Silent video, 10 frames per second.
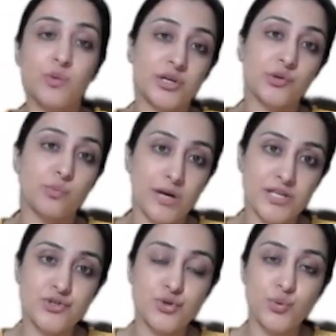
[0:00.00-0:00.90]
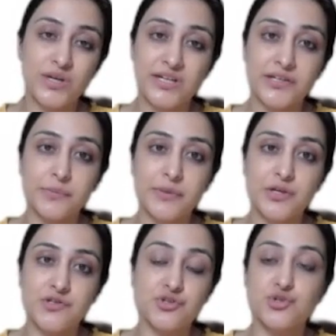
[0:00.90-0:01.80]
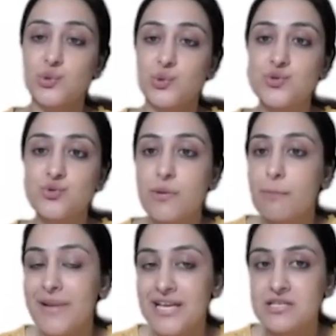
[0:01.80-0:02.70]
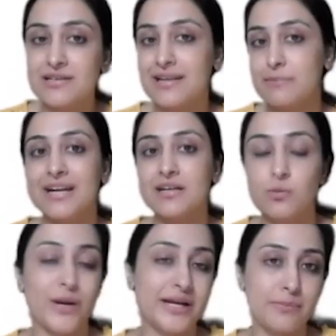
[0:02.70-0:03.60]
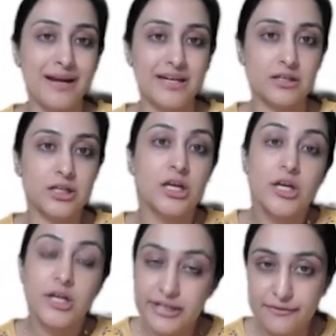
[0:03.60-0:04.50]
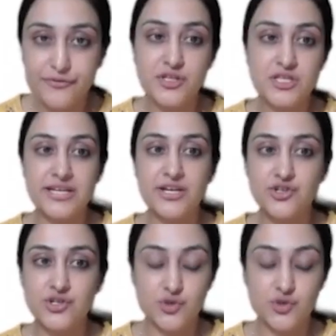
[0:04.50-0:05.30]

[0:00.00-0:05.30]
but you must do it here because it shows you the best gray matter, white matter differentiation.